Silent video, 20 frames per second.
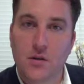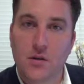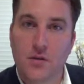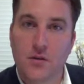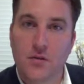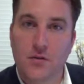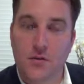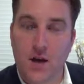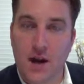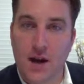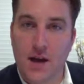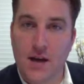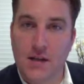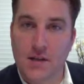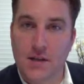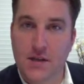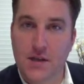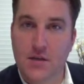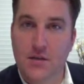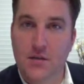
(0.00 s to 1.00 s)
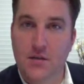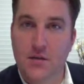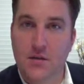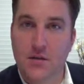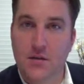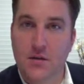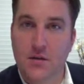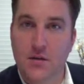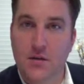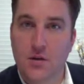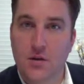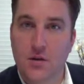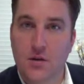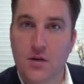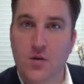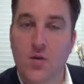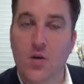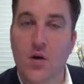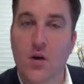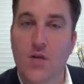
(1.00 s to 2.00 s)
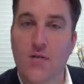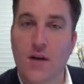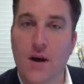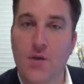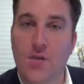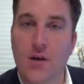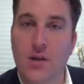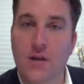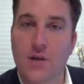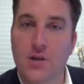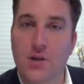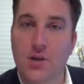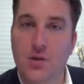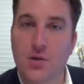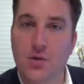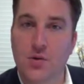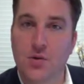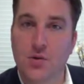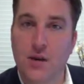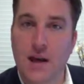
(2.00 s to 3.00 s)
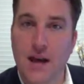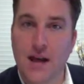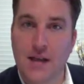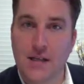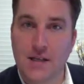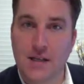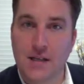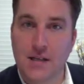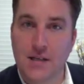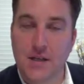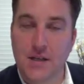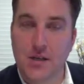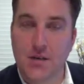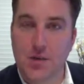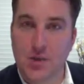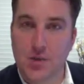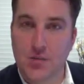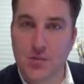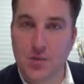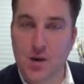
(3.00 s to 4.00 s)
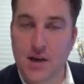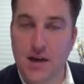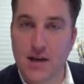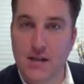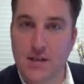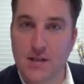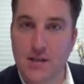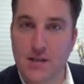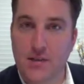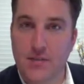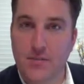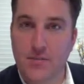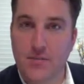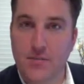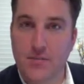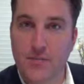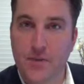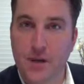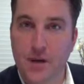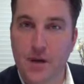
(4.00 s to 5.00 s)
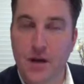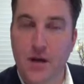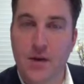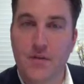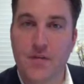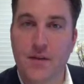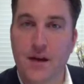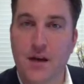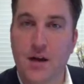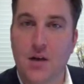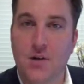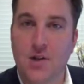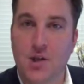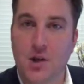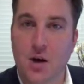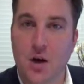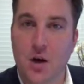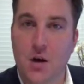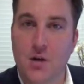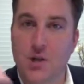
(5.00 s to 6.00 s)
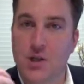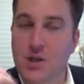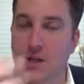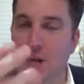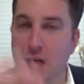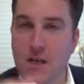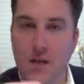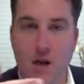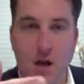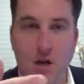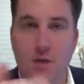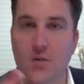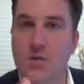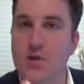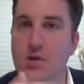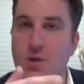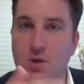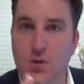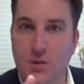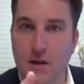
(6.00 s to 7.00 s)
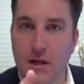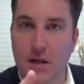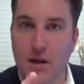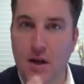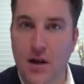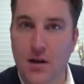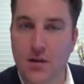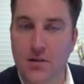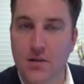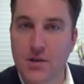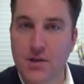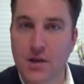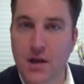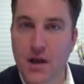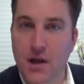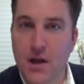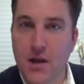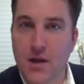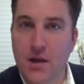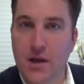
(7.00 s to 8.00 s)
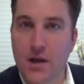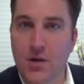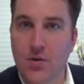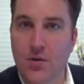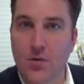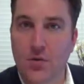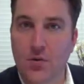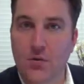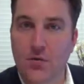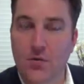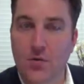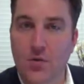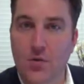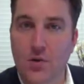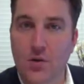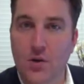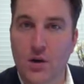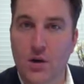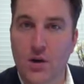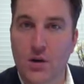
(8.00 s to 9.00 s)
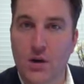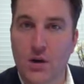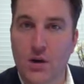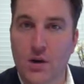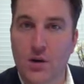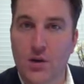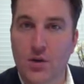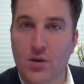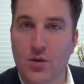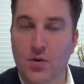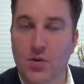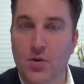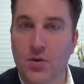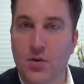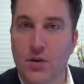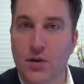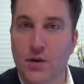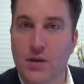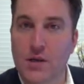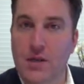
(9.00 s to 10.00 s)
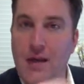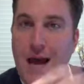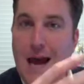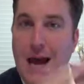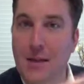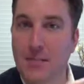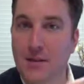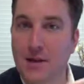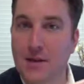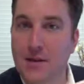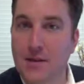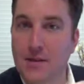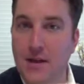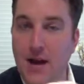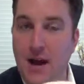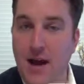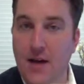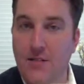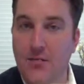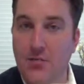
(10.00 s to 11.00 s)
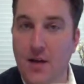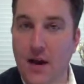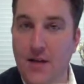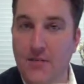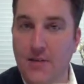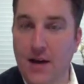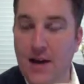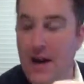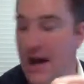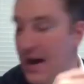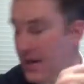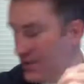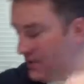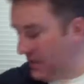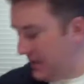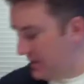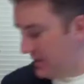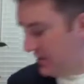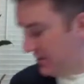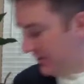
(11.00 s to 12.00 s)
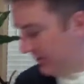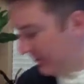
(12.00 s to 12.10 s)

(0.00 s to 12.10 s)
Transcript: Verizon or if I went to AT&T or Sprint, they all charge $10 or $20 in order for your tablet to have Wi-Fi access.